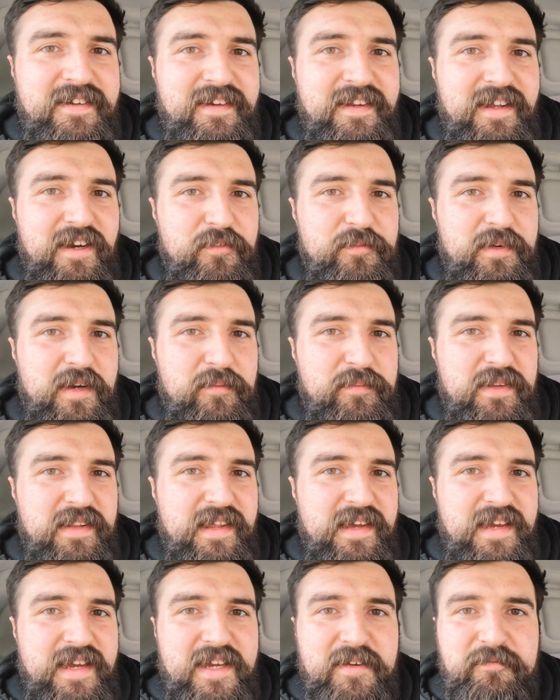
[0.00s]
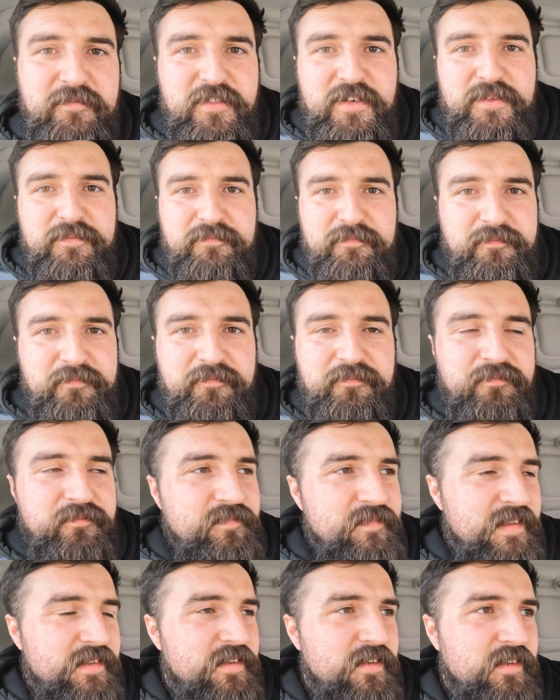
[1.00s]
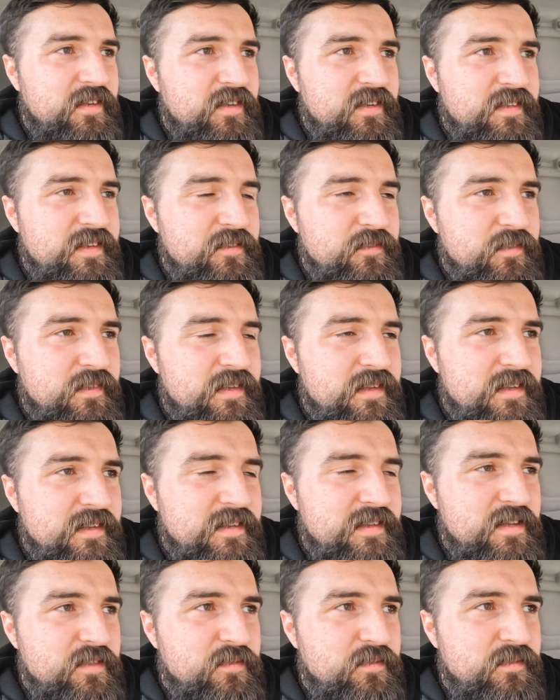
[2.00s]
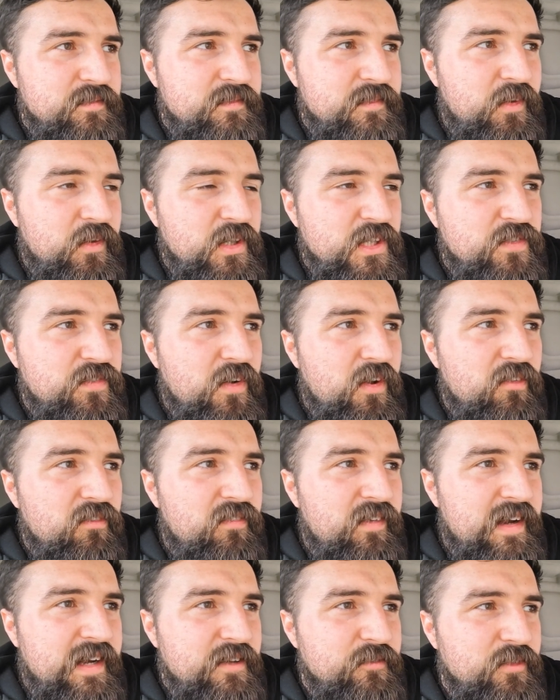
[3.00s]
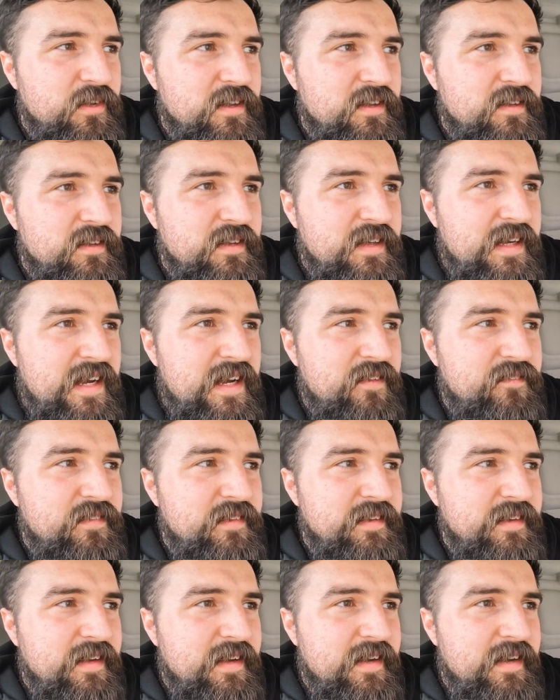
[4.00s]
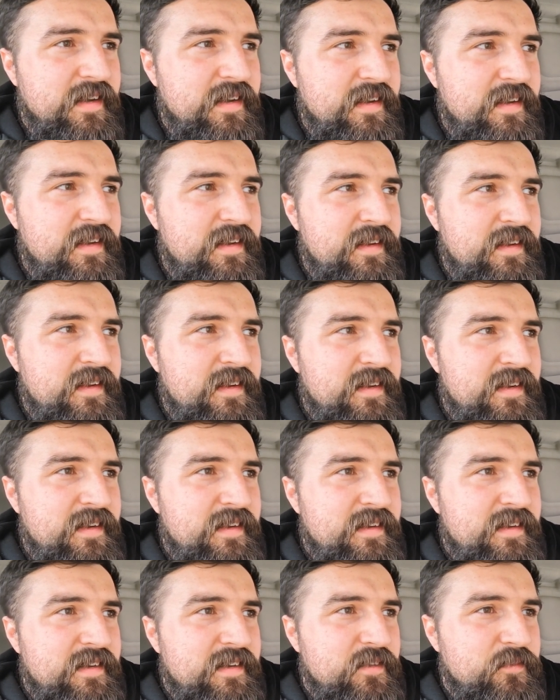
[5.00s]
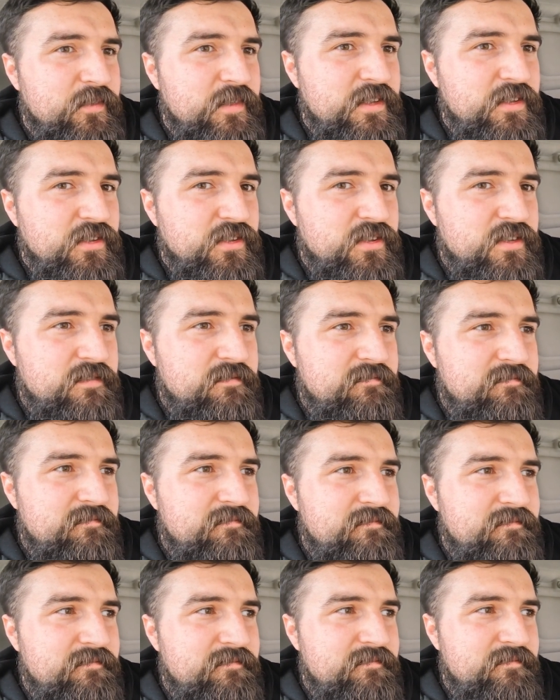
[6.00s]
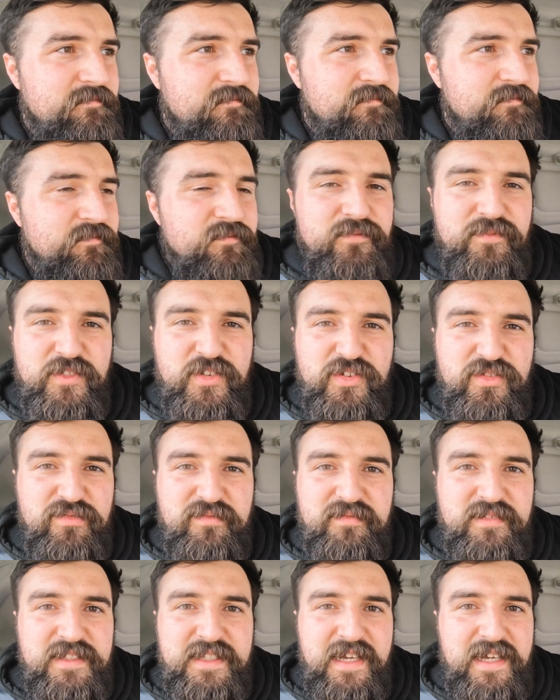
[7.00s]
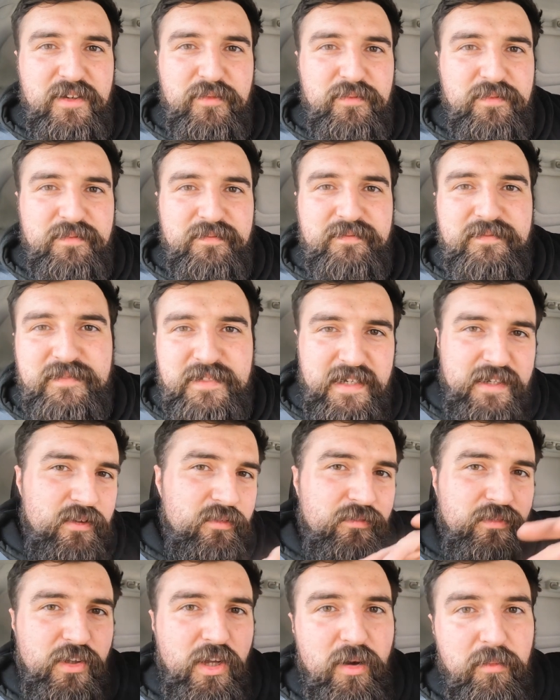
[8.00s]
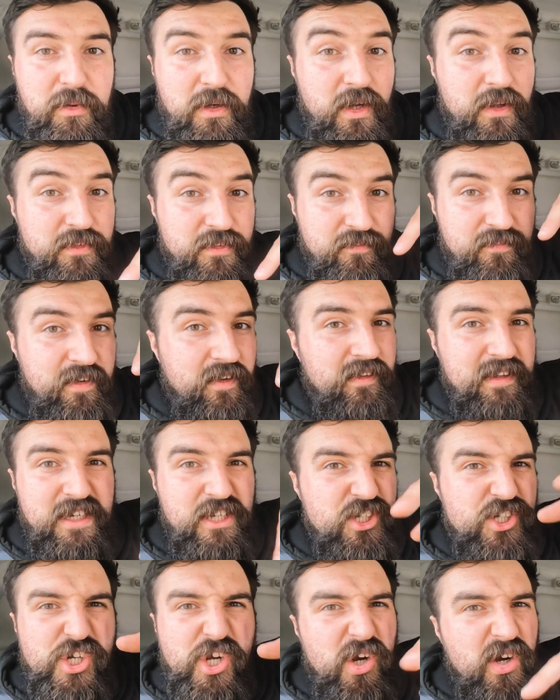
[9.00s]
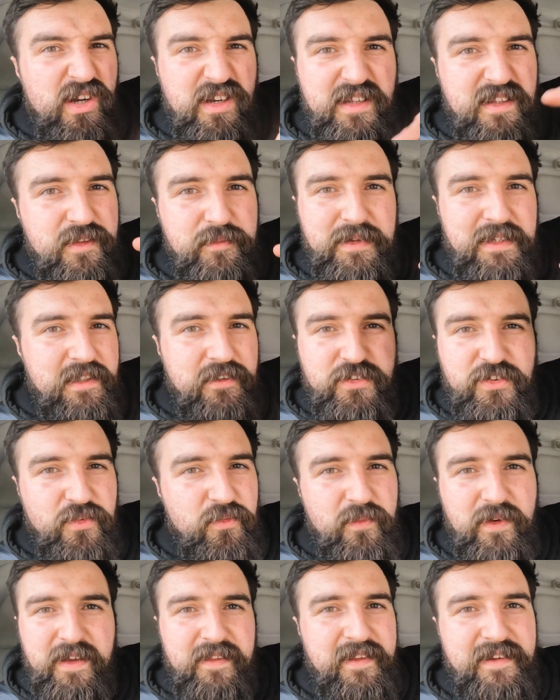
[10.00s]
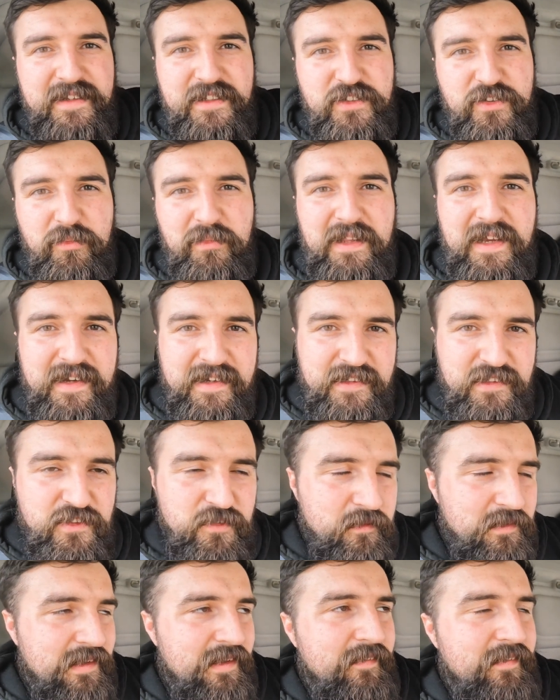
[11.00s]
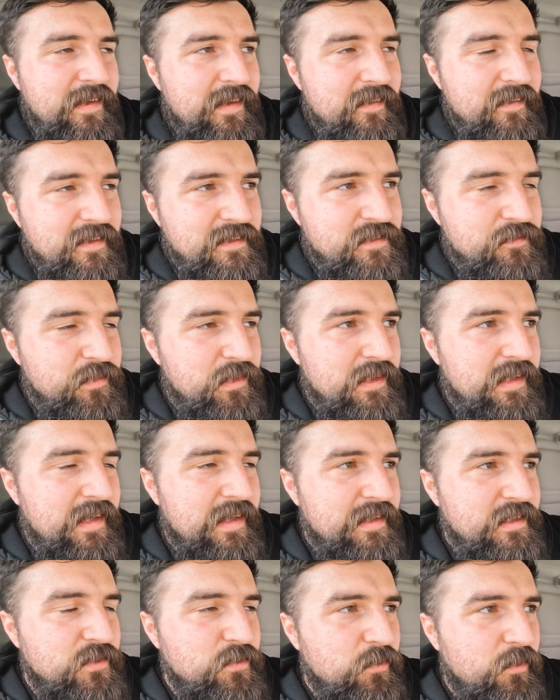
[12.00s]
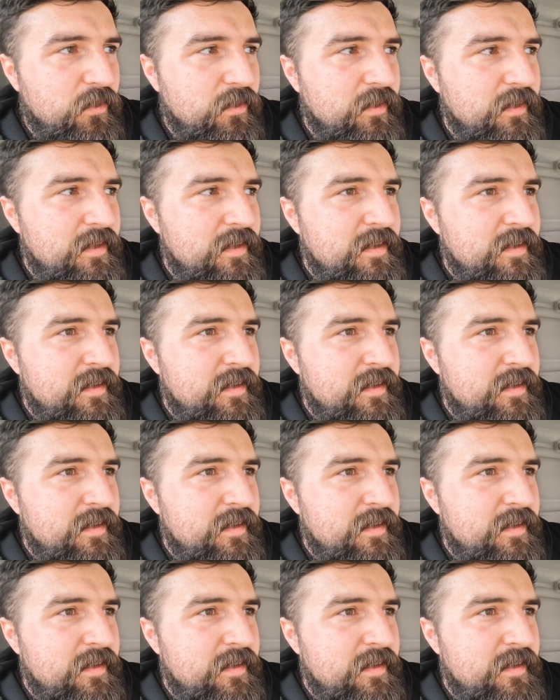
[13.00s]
And I'll be there for, I don't know, I think longest fault find were half a day, and we just just started taking up floorboards and found like a joint in the middle of somewhere that did some lighting, something like that. That's probably the hardest one.